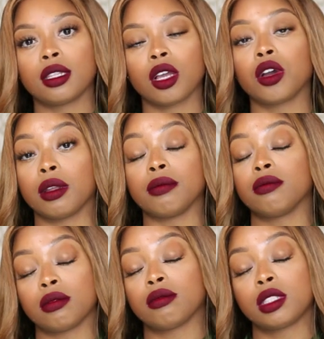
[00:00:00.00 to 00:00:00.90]
they're gonna,
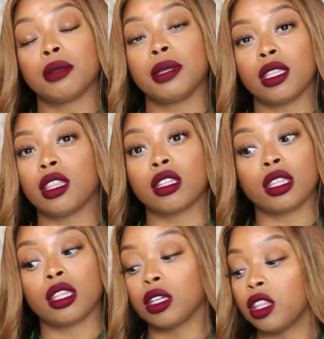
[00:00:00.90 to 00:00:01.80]
to me,
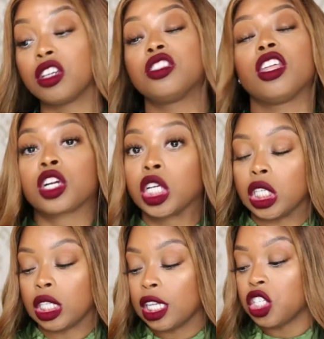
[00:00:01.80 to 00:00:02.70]
they're they're, they're, they're
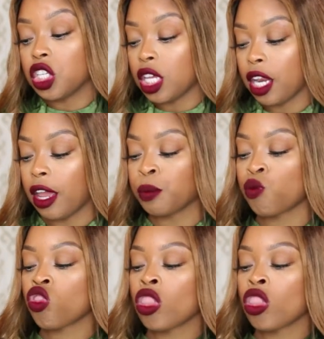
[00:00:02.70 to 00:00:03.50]
good, let's just say that.